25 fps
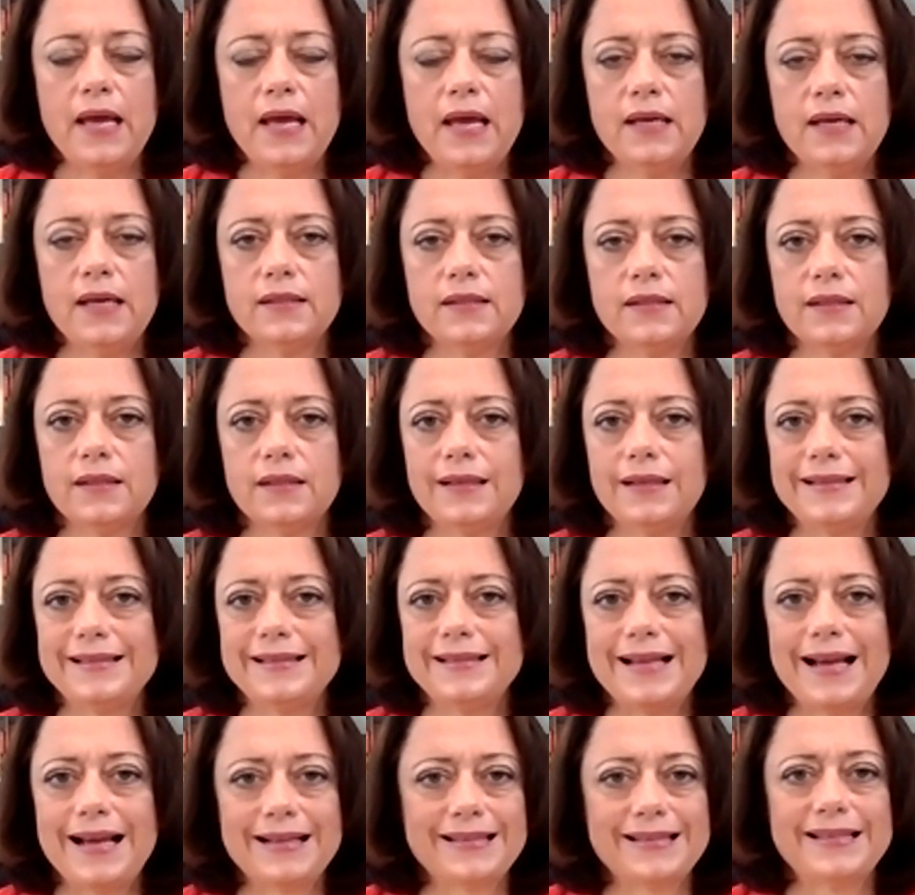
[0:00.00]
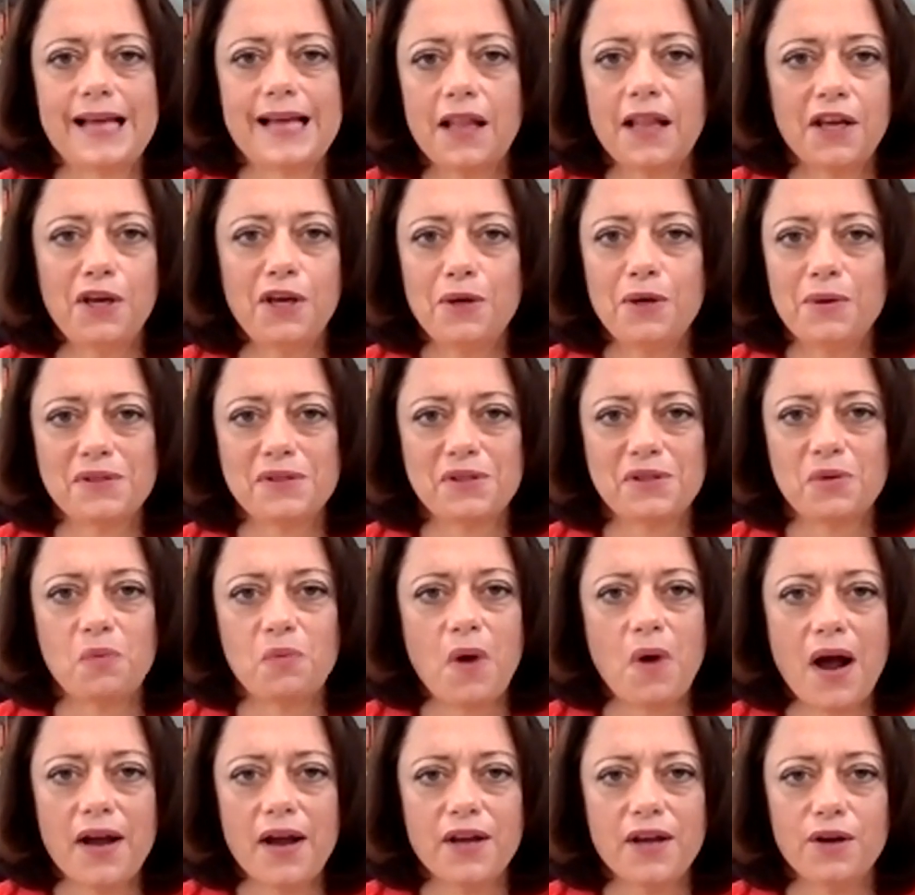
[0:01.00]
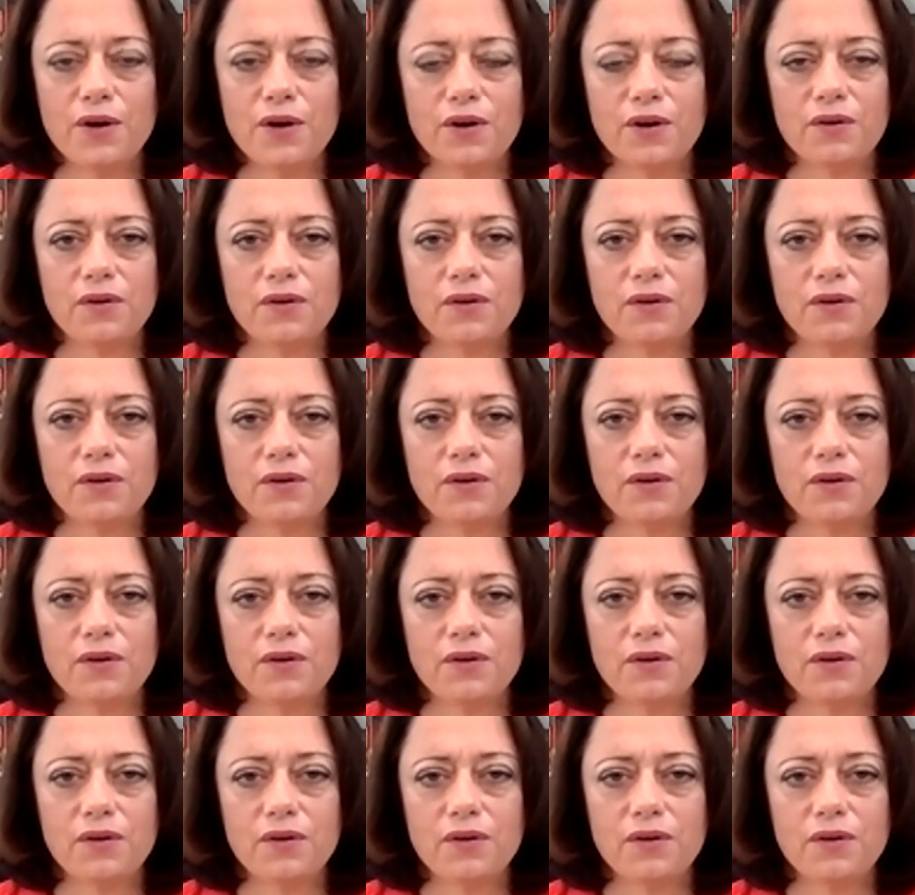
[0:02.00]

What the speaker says: and it's not selling you as to why you're,